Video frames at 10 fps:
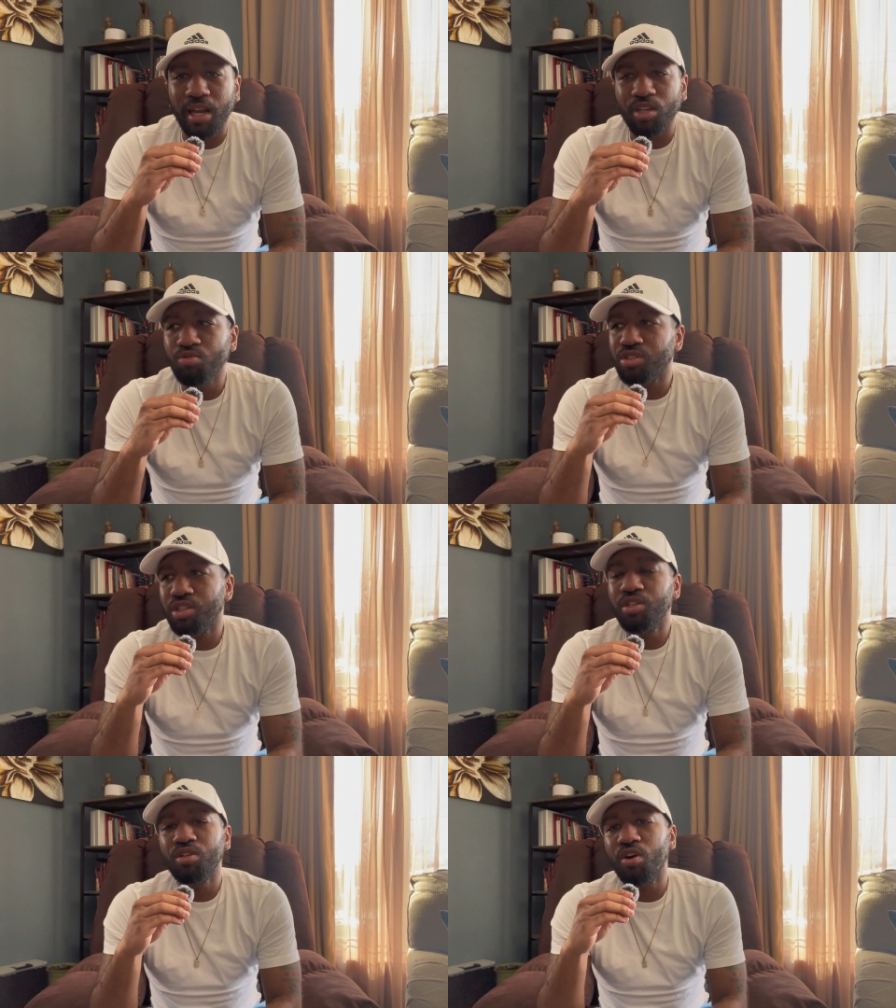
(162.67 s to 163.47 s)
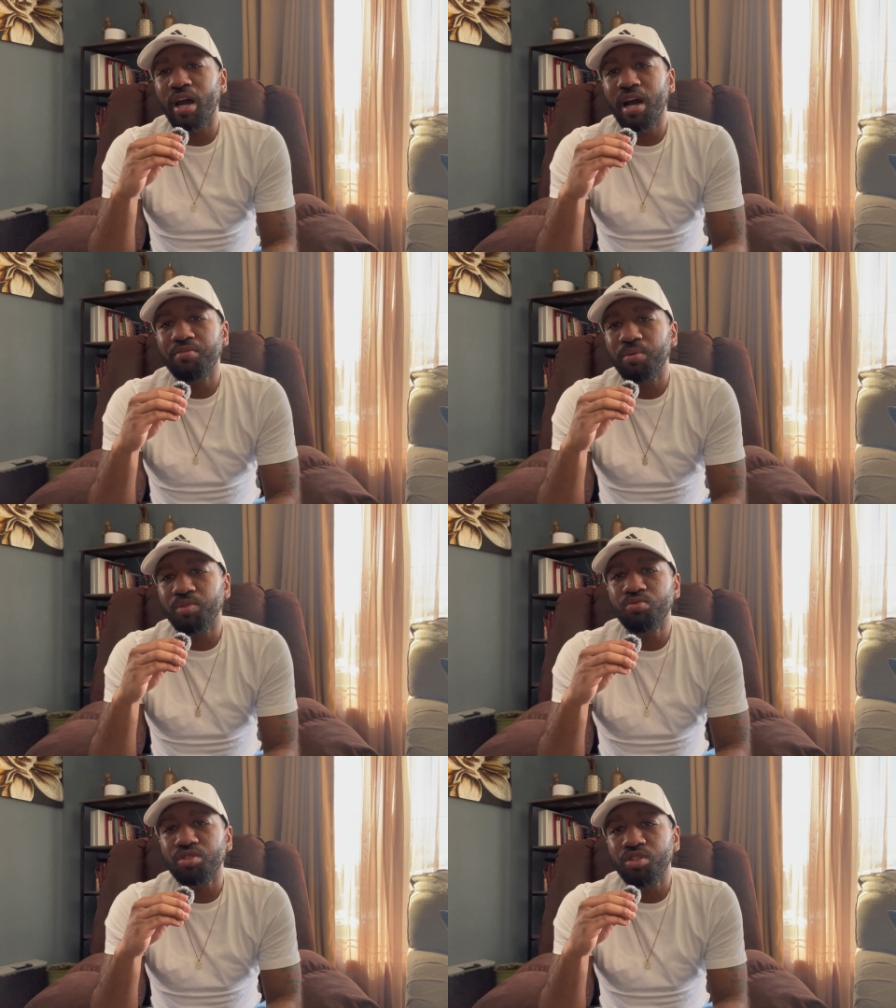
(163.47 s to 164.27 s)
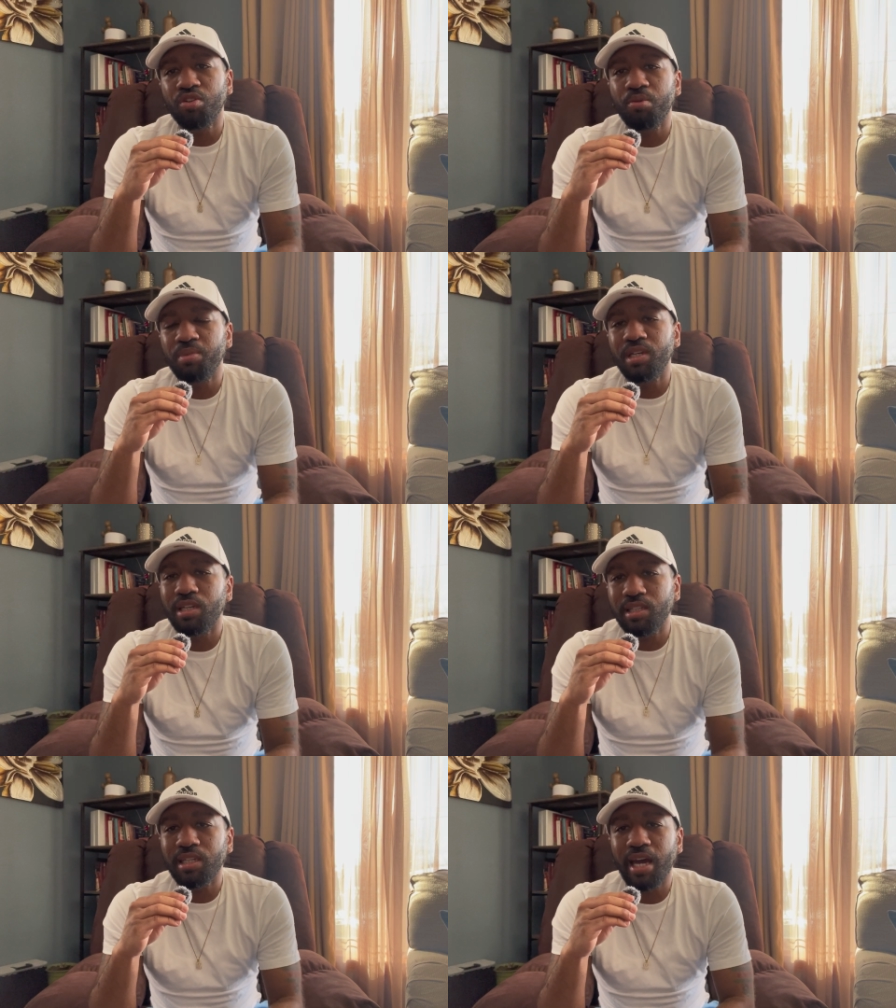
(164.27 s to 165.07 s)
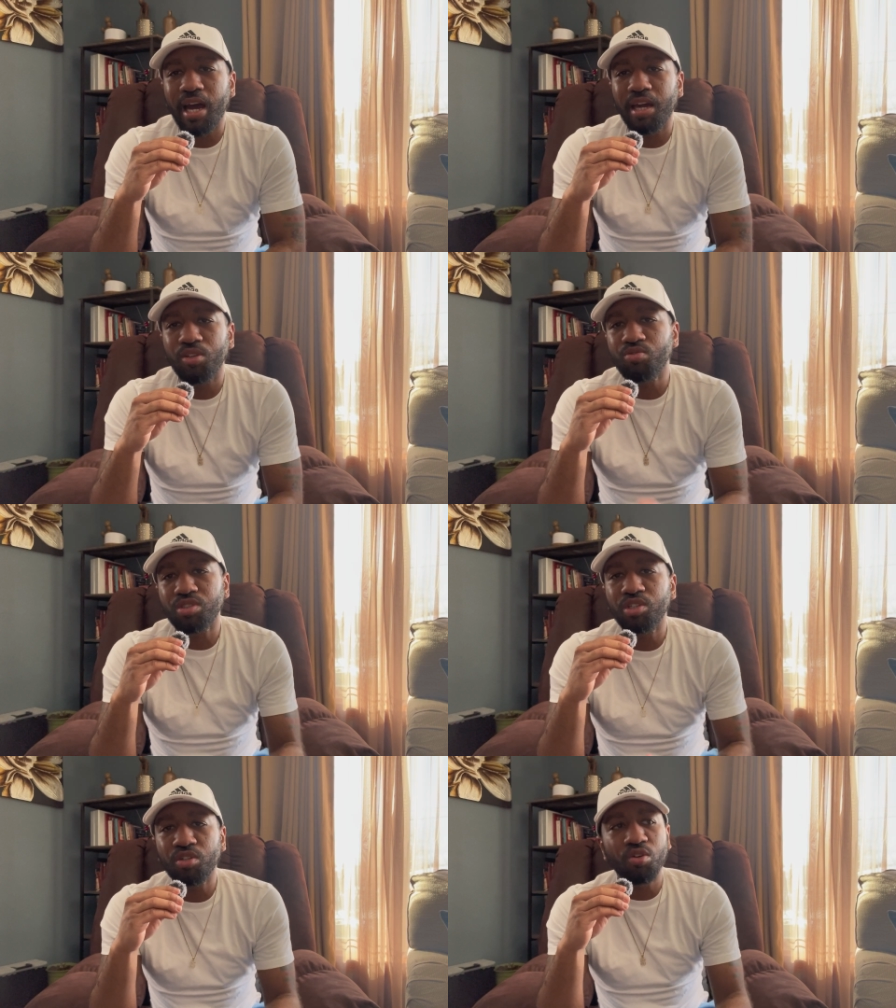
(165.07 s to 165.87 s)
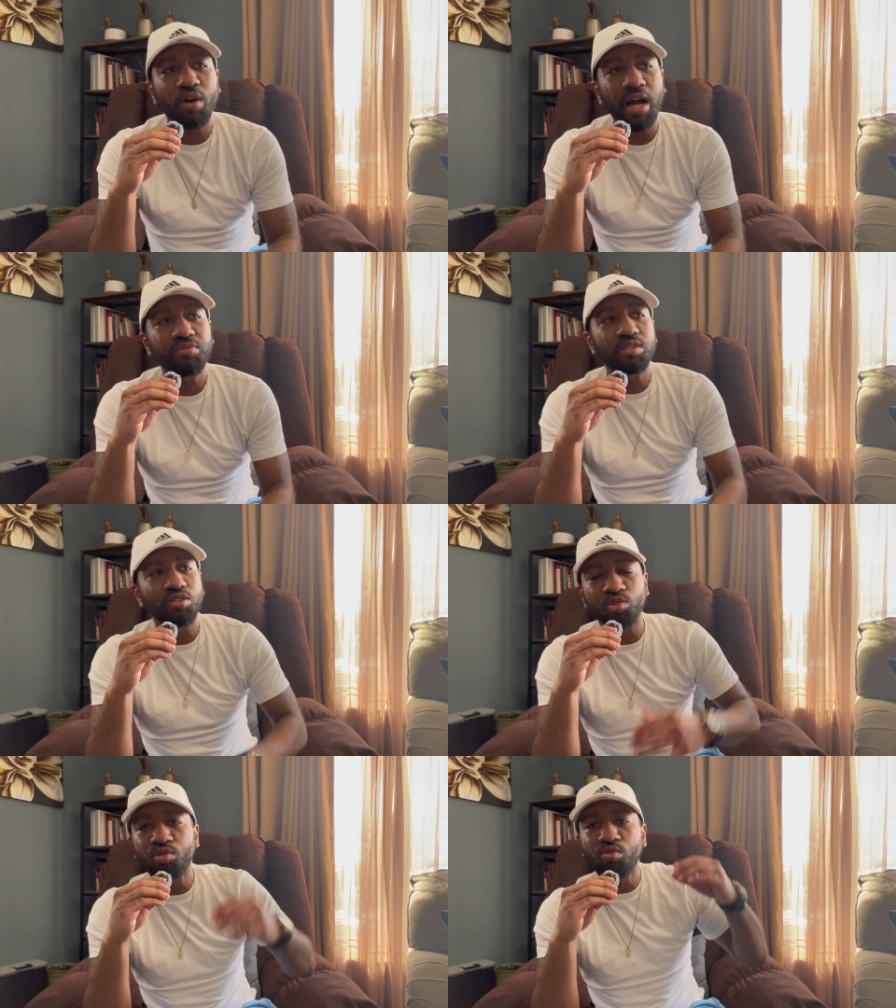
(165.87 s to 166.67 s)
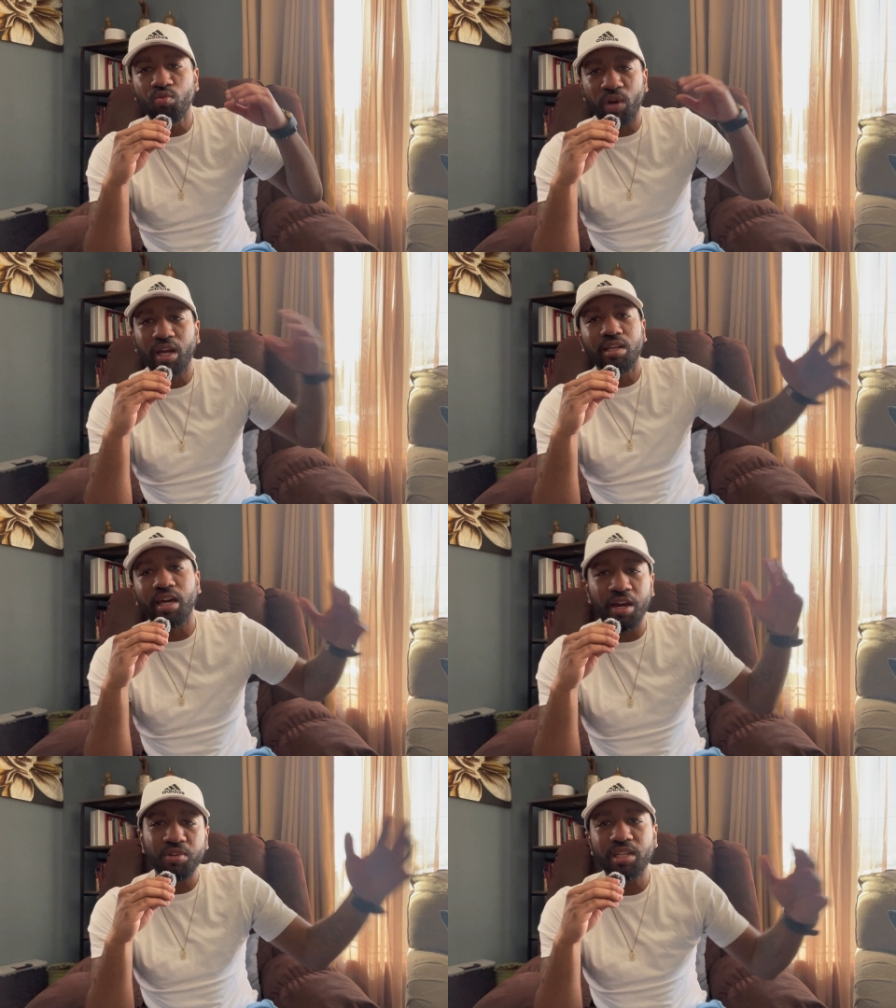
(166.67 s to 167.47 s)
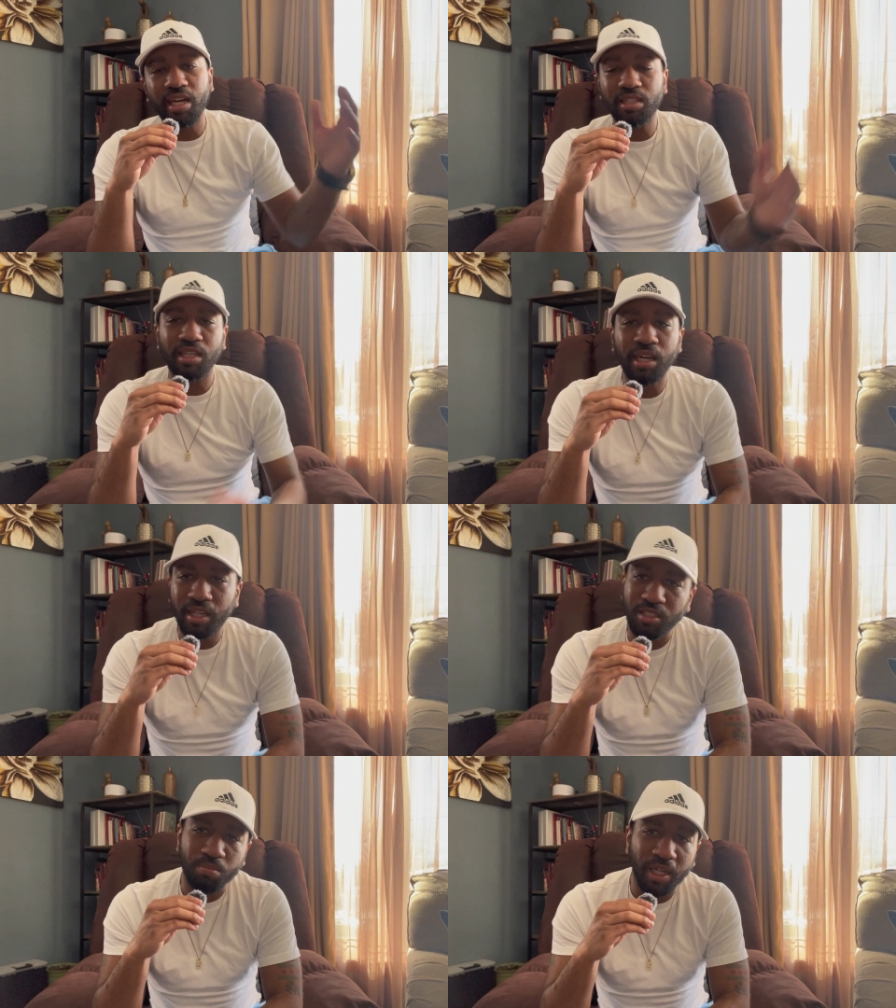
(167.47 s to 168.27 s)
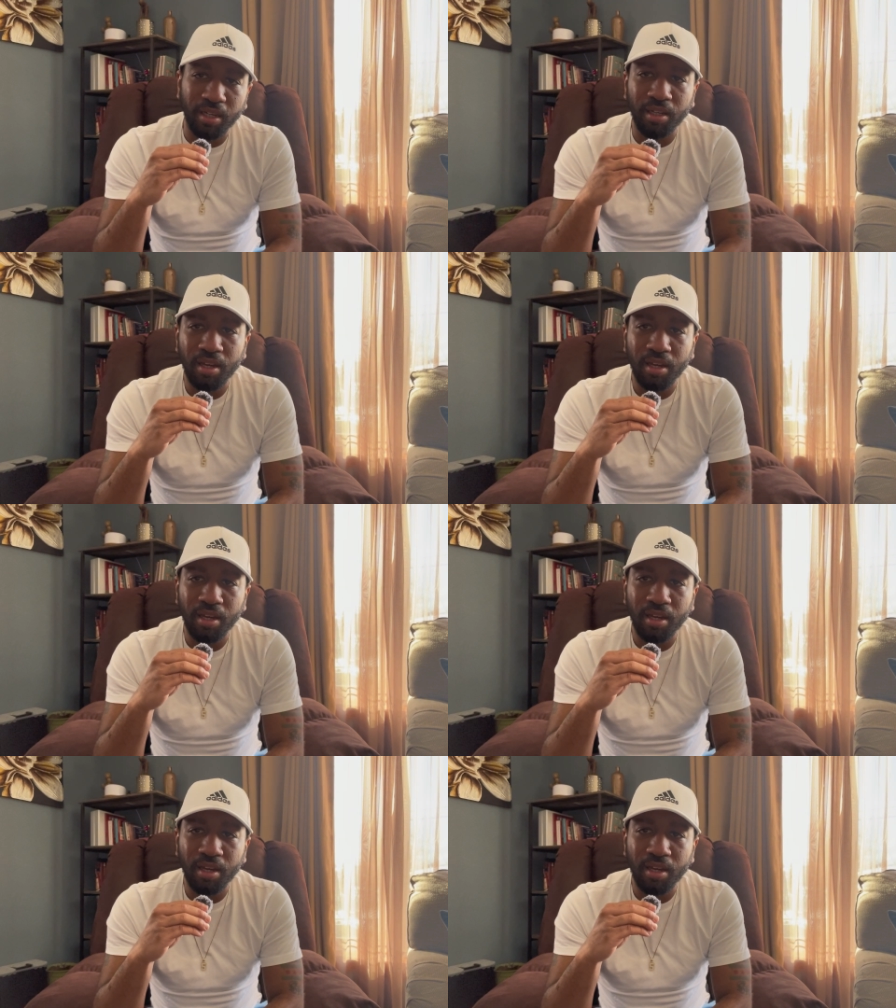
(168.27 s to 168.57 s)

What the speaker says: Like you still gonna be another guy, and you still gonna have to do regular everyday things, man.